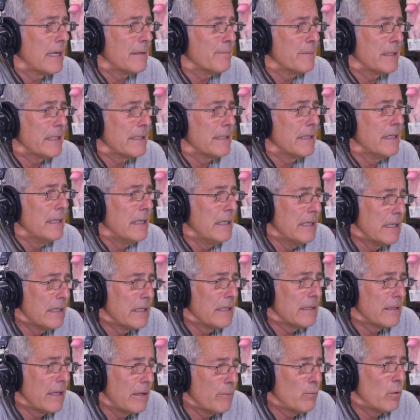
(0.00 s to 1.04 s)
I mean,
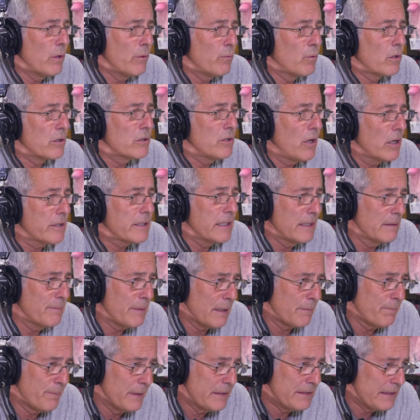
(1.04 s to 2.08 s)
we're talking
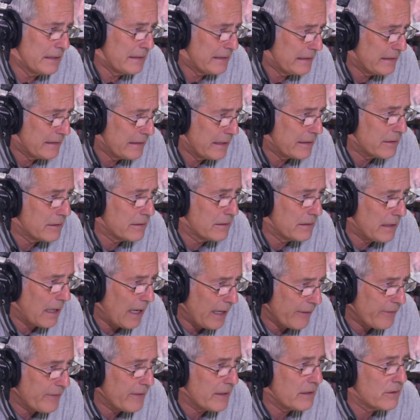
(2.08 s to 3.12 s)
about businesses that are,
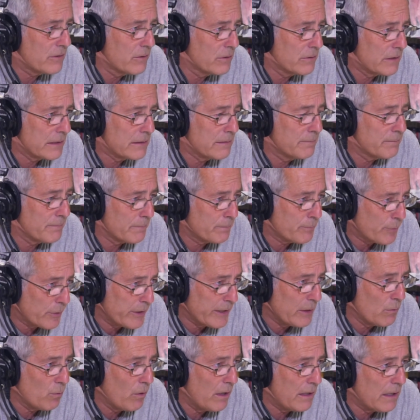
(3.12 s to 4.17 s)
I think, doing
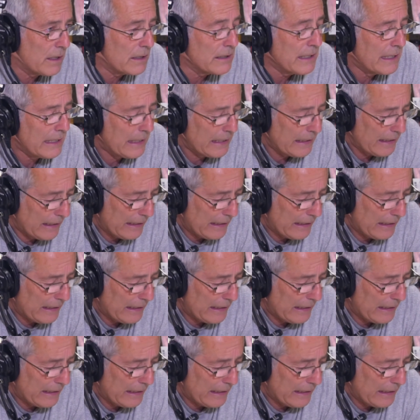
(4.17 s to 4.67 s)
pretty well,